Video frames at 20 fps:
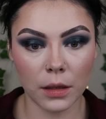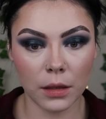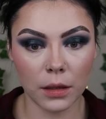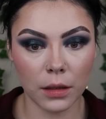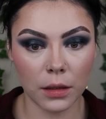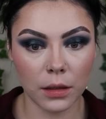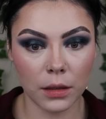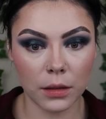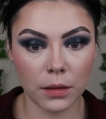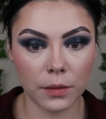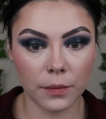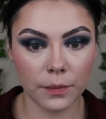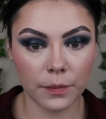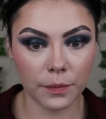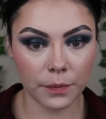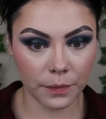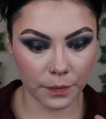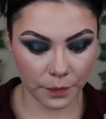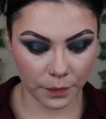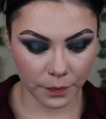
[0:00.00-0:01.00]

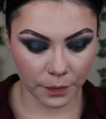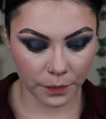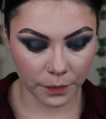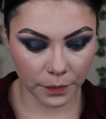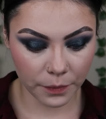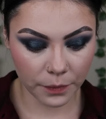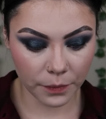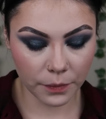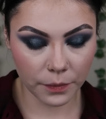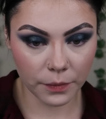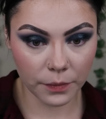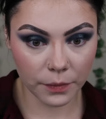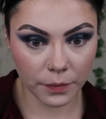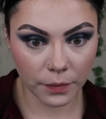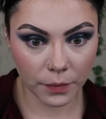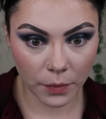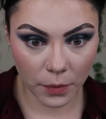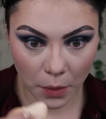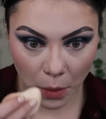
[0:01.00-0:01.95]
(silence)